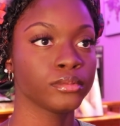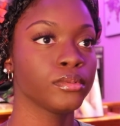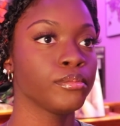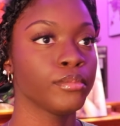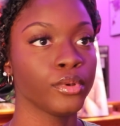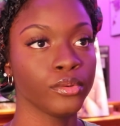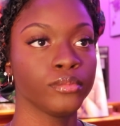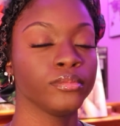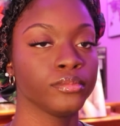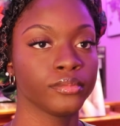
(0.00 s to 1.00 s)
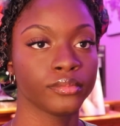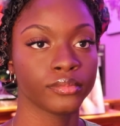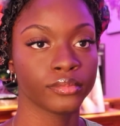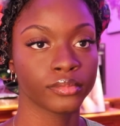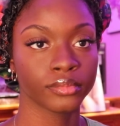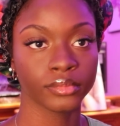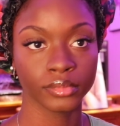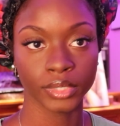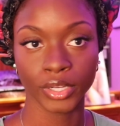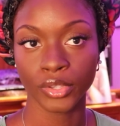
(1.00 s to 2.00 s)
And boom,
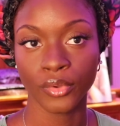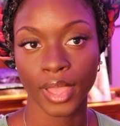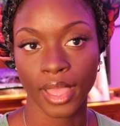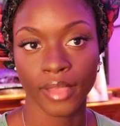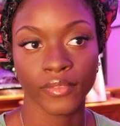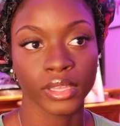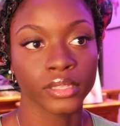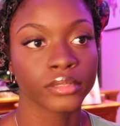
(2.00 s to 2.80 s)
there you have it.